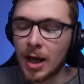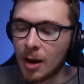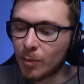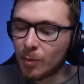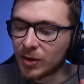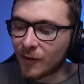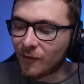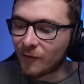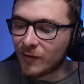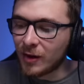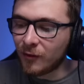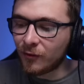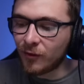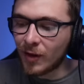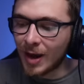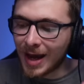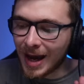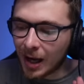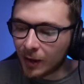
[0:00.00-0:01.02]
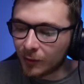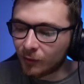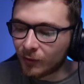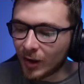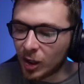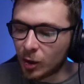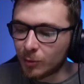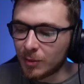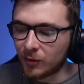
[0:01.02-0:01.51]
But the fifth and
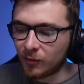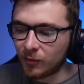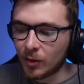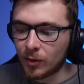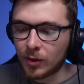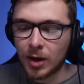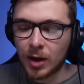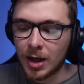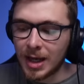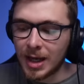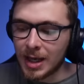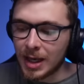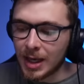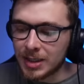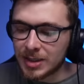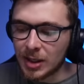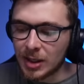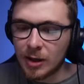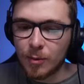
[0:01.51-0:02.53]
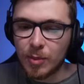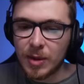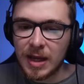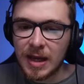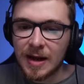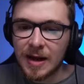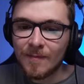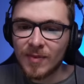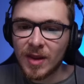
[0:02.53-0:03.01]
final midfielder is going to
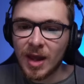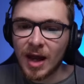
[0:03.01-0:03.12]
be